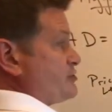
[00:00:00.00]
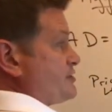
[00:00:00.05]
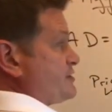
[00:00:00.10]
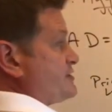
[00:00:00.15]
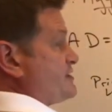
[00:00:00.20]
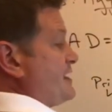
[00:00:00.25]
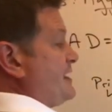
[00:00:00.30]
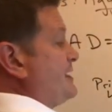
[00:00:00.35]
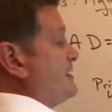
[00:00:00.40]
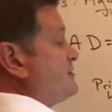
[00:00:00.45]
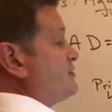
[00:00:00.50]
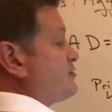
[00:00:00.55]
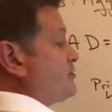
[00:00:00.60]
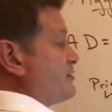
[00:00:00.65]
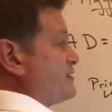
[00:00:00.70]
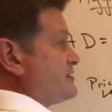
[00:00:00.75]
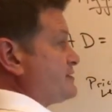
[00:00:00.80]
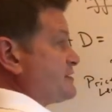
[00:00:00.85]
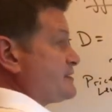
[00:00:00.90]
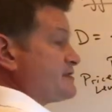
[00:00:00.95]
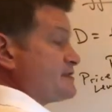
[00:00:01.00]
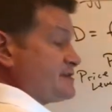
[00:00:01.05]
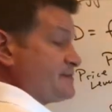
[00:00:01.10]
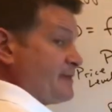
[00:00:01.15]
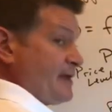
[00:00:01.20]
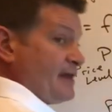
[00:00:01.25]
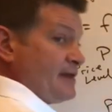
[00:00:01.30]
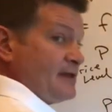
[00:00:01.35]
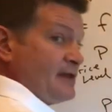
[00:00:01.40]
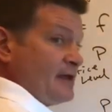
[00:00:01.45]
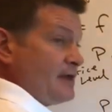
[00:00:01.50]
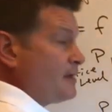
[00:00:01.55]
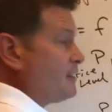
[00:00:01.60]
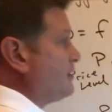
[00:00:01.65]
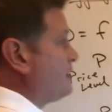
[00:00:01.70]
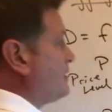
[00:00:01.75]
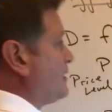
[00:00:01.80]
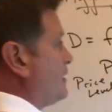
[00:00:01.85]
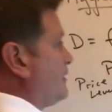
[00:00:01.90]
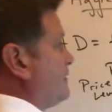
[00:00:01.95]
could just increase its
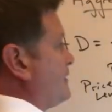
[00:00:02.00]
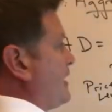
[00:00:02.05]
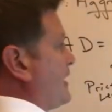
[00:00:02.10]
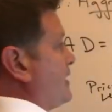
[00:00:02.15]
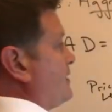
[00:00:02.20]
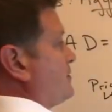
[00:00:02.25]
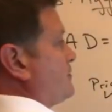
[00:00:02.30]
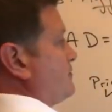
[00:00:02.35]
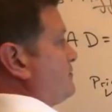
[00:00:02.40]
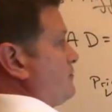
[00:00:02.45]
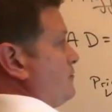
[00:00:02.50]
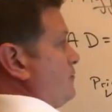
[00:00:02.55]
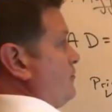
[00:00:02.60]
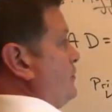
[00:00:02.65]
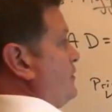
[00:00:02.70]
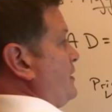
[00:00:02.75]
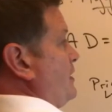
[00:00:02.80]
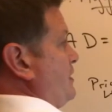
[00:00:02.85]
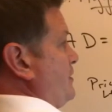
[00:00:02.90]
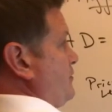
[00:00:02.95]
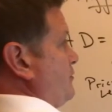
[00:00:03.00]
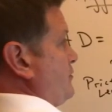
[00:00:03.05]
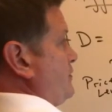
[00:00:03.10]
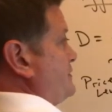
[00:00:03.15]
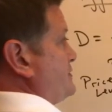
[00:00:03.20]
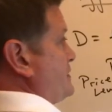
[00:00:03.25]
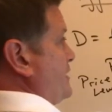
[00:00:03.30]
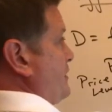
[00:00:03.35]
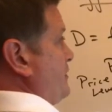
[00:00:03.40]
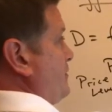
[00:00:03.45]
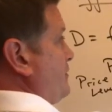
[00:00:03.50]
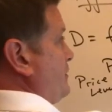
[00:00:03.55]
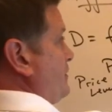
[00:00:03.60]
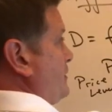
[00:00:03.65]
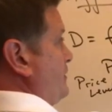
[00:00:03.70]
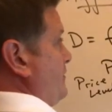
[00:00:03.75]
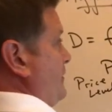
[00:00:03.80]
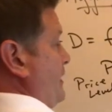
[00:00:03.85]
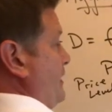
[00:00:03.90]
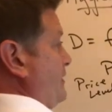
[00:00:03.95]
spending, and that would increase
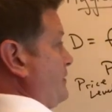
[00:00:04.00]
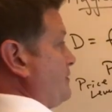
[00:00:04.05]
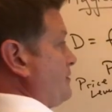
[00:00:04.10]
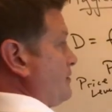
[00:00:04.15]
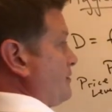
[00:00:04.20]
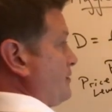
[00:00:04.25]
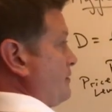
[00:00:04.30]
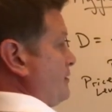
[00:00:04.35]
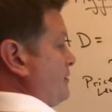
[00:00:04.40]
aggregate demand.